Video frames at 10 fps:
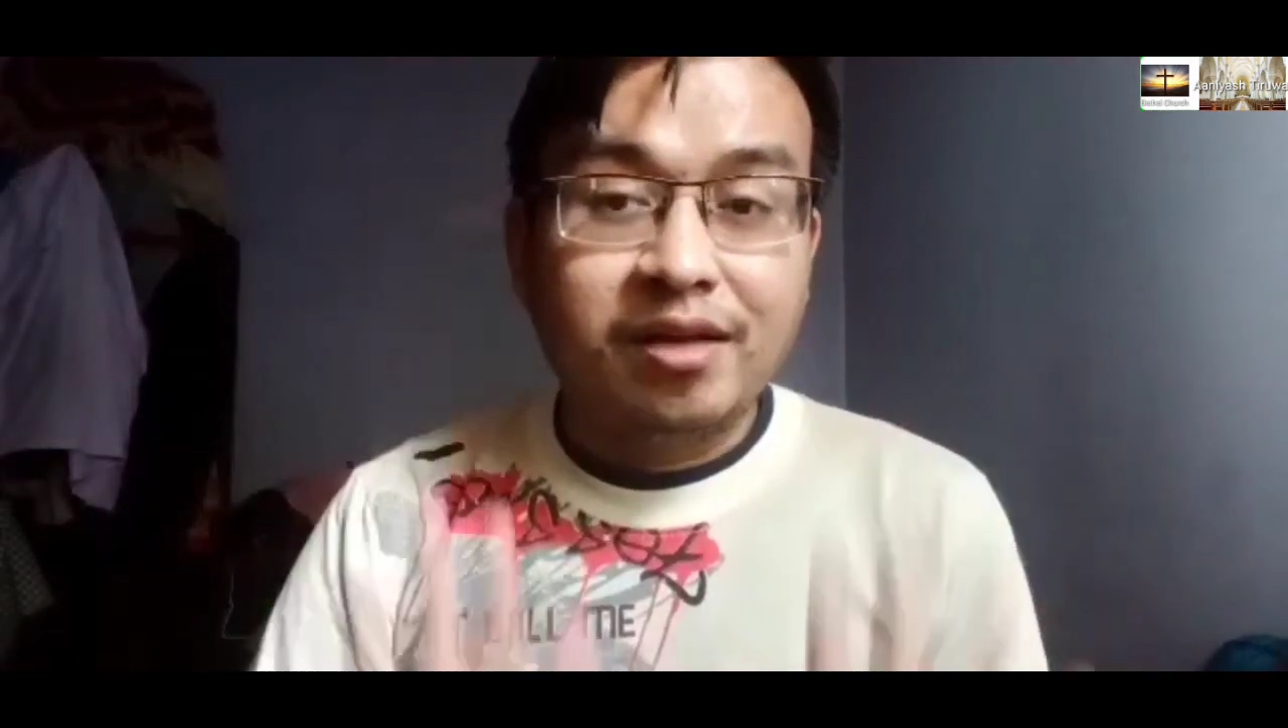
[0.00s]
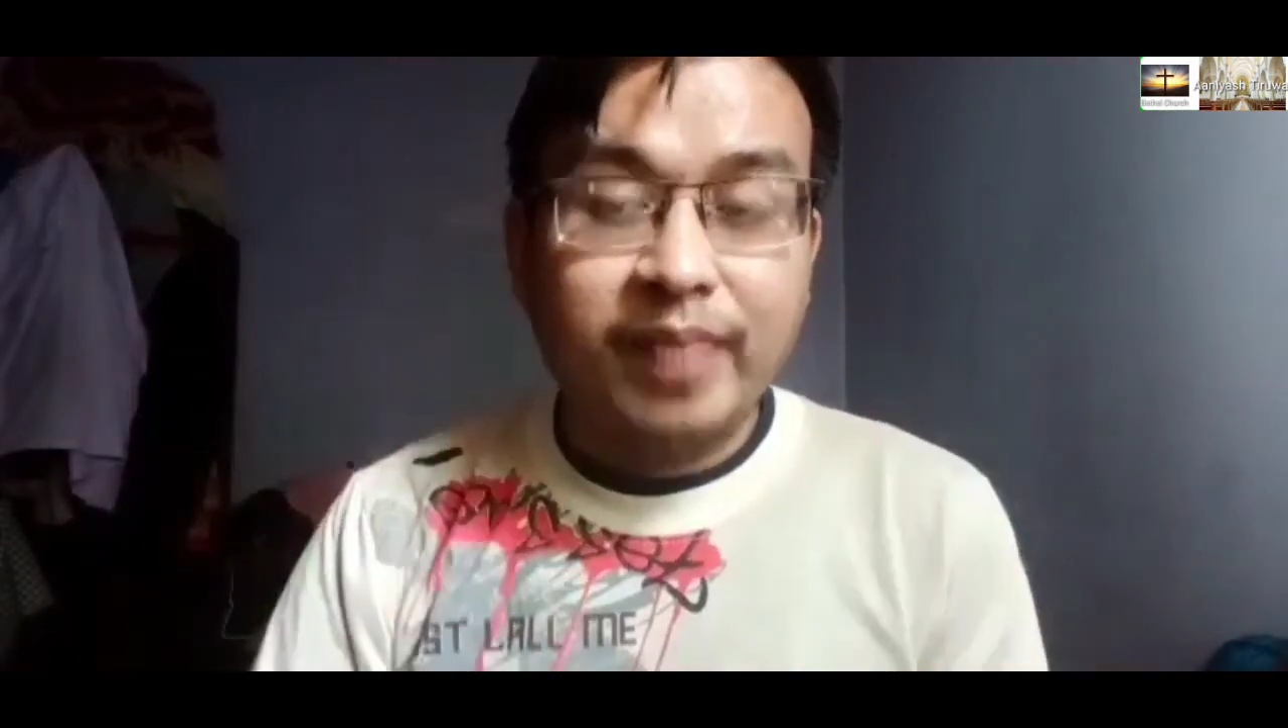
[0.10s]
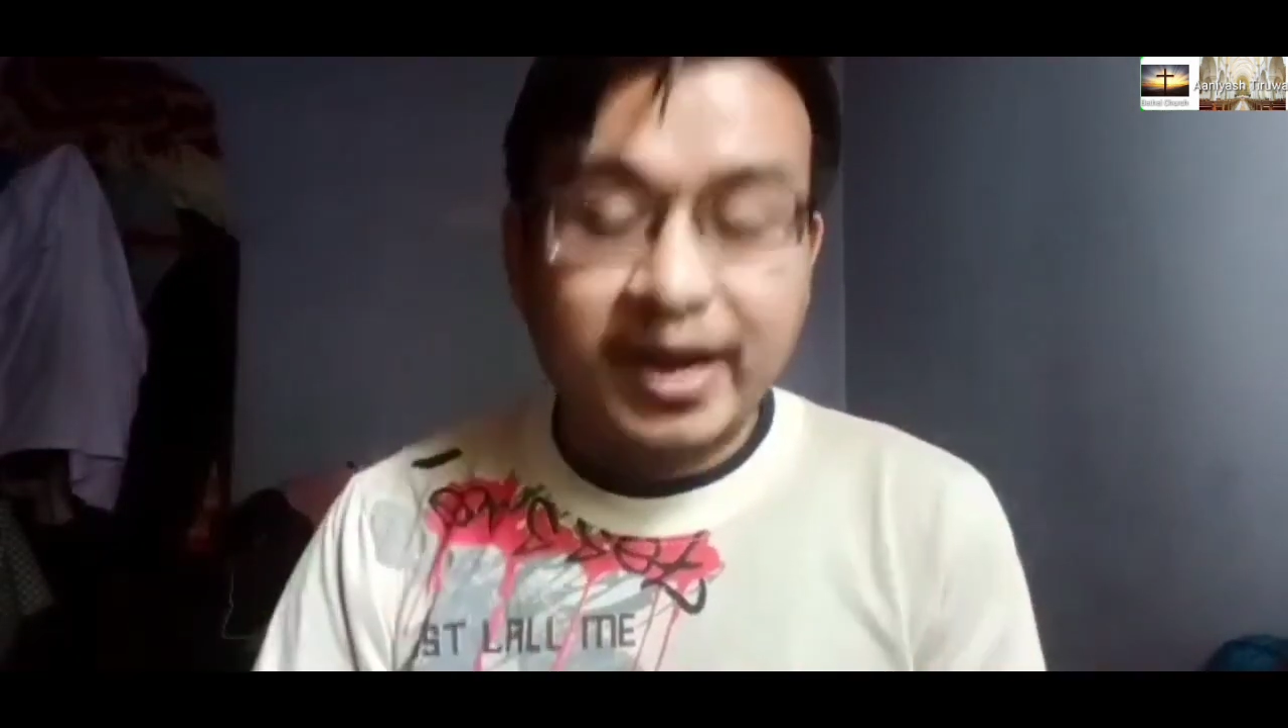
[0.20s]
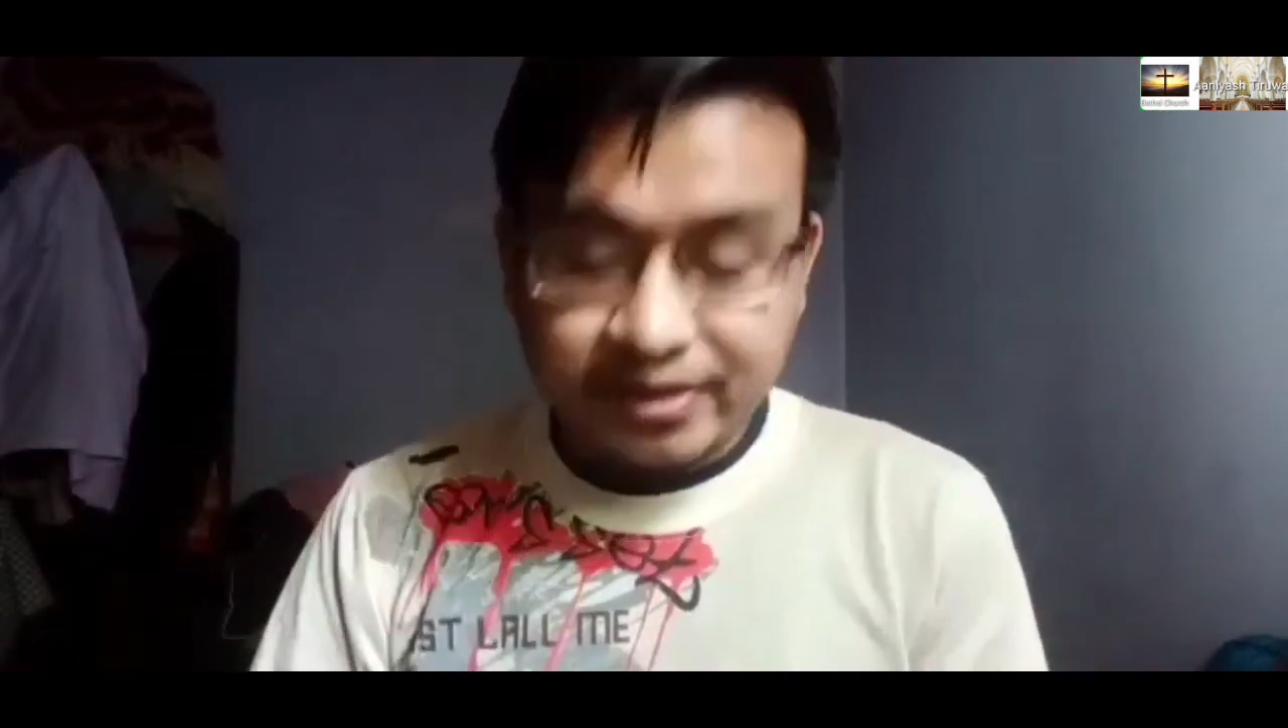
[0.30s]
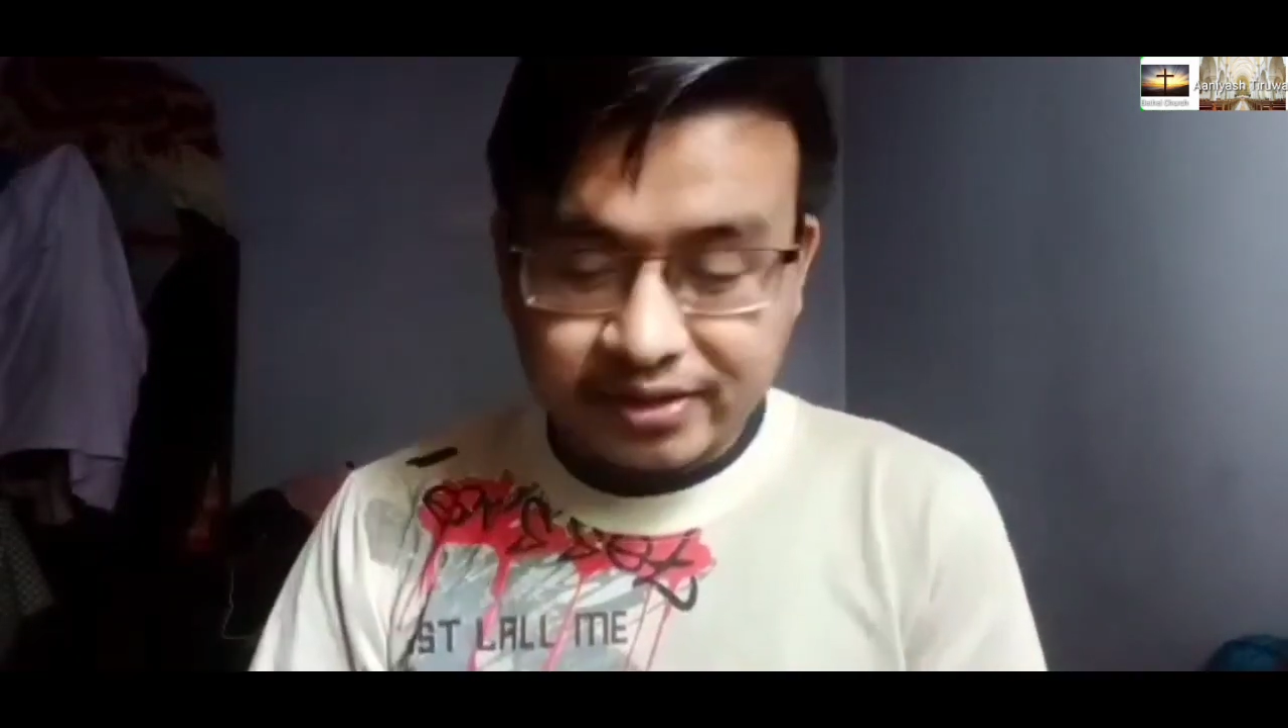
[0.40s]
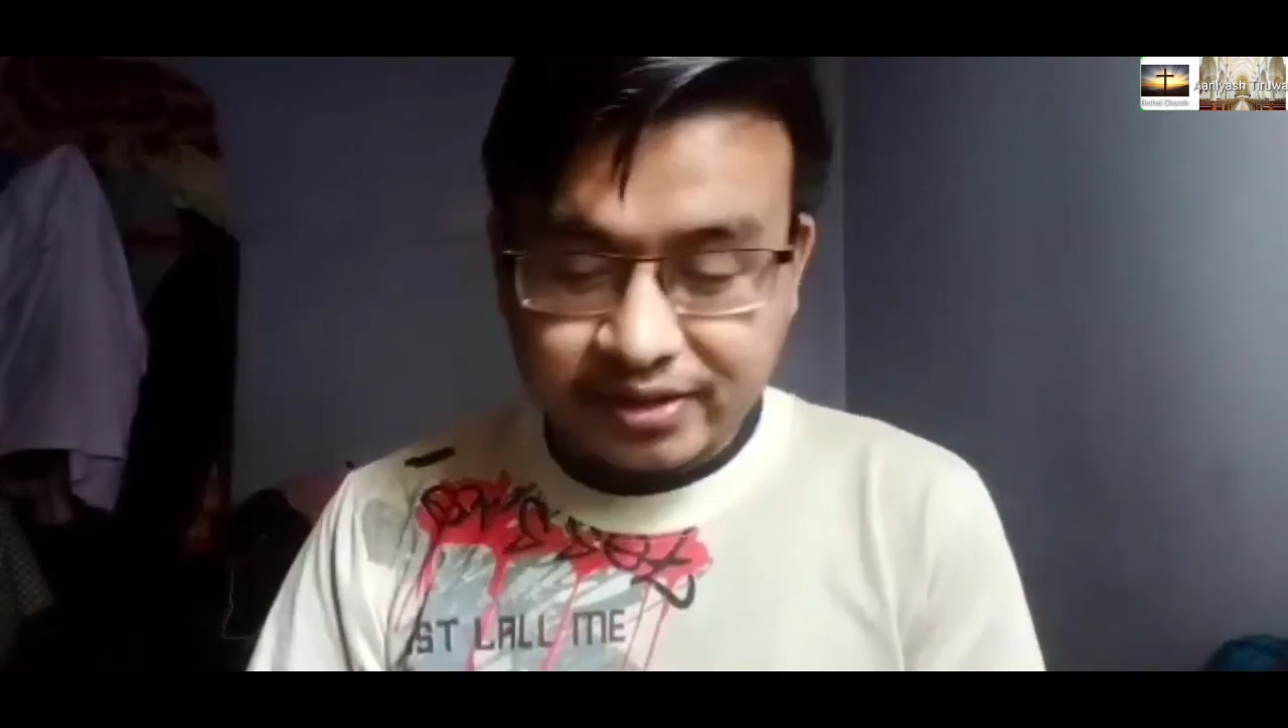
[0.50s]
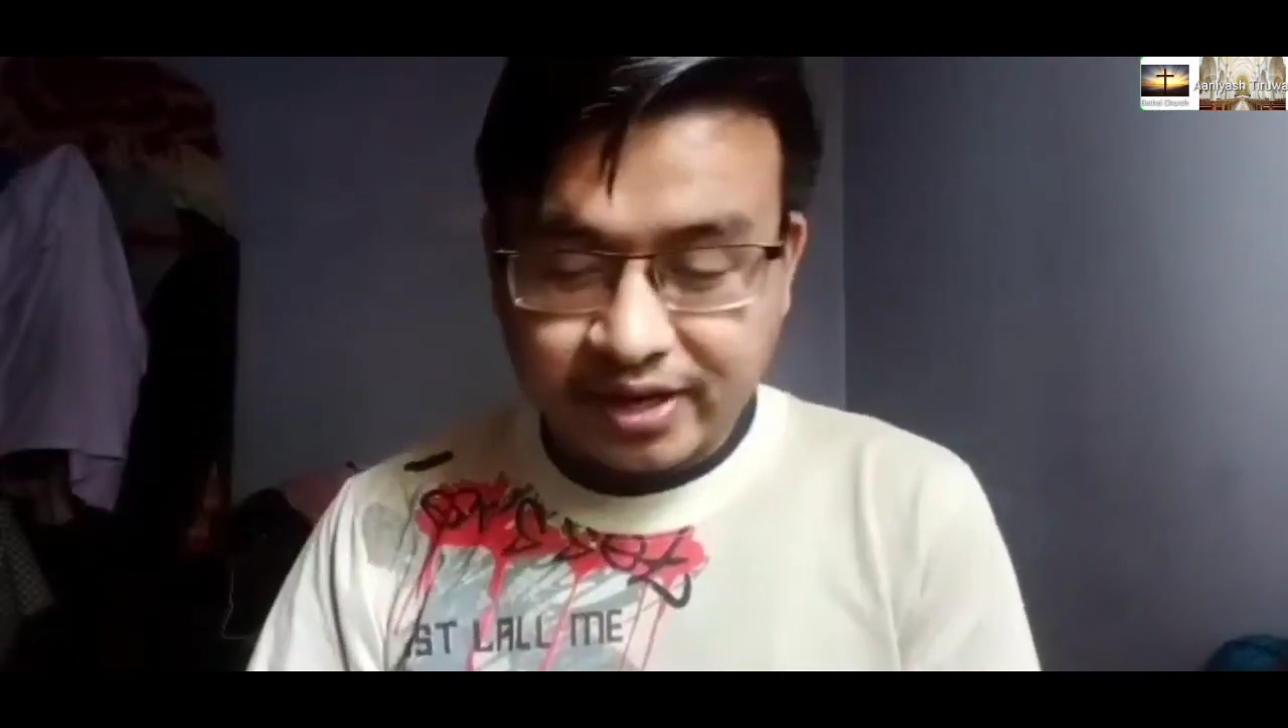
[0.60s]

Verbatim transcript: matters